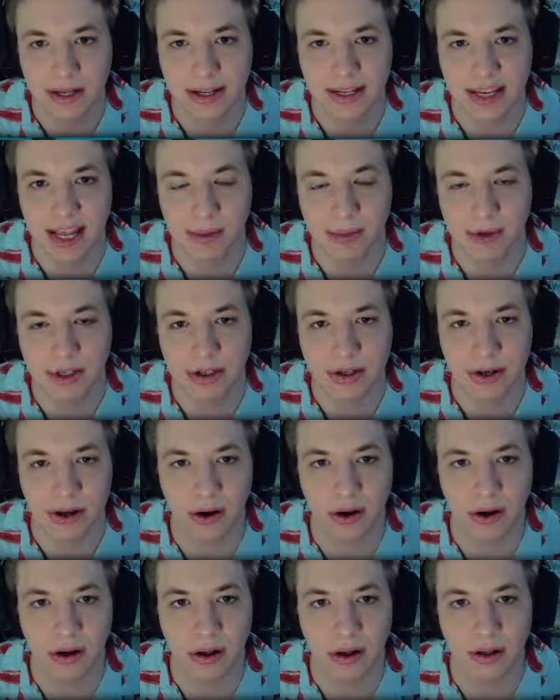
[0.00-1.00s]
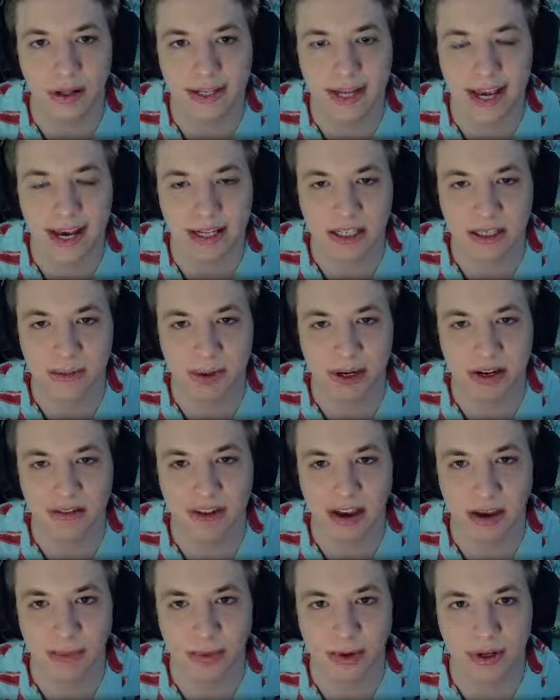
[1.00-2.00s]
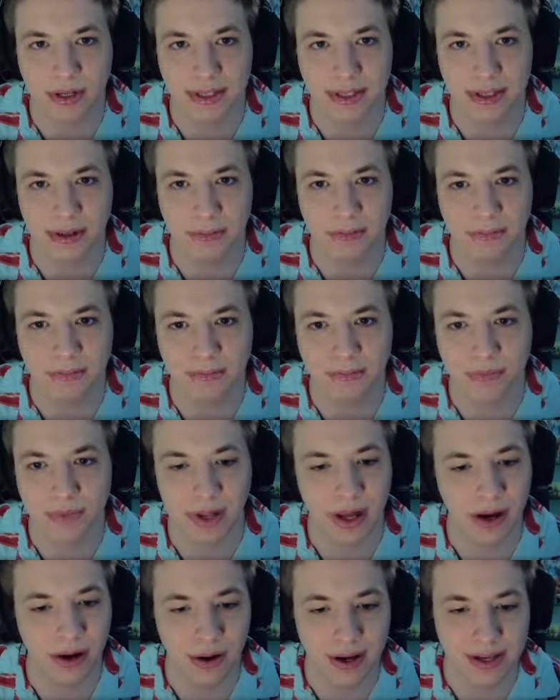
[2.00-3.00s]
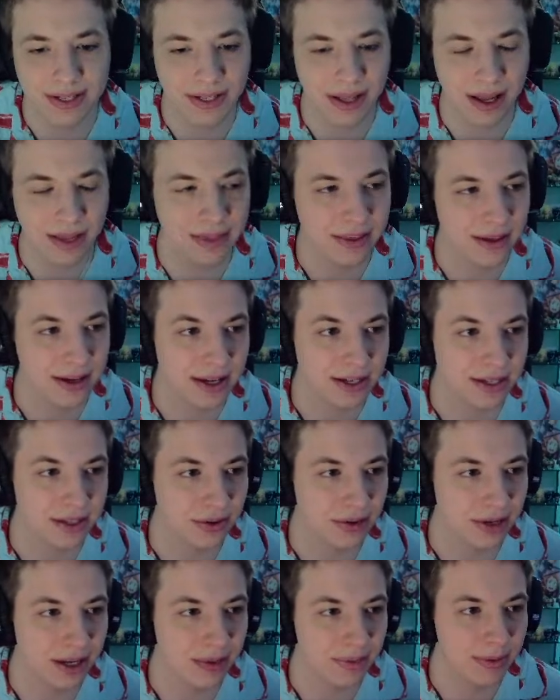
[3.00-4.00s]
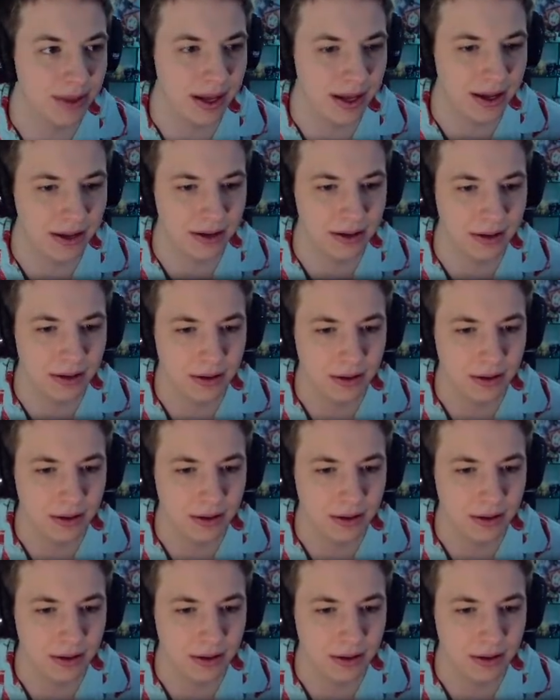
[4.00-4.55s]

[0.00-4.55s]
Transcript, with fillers: damage to all, attack speed, vampirism. No, I, I think I still keep that.